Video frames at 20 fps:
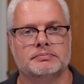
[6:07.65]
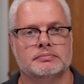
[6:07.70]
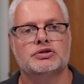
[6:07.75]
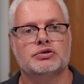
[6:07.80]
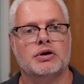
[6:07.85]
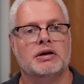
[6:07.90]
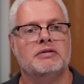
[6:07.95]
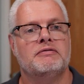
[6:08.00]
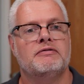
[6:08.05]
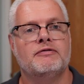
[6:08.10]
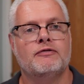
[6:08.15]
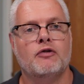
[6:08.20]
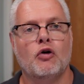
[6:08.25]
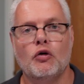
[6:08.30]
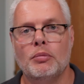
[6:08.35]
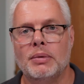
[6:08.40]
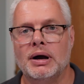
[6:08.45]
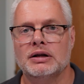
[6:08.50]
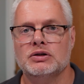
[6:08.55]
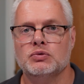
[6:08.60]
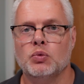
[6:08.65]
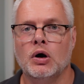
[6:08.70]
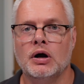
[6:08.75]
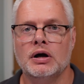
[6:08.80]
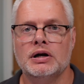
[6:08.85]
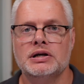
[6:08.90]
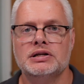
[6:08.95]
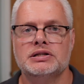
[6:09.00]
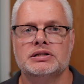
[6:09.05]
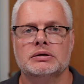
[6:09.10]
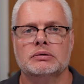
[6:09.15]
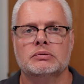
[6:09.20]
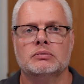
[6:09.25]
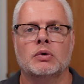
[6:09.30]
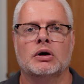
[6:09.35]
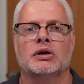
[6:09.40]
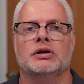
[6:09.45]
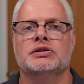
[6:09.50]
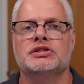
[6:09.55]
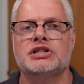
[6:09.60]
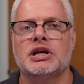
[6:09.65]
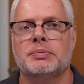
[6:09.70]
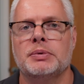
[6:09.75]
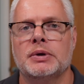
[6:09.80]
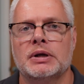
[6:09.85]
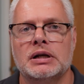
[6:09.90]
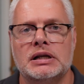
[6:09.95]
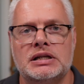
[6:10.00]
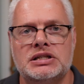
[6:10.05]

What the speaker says: Screen format wise, well, you typically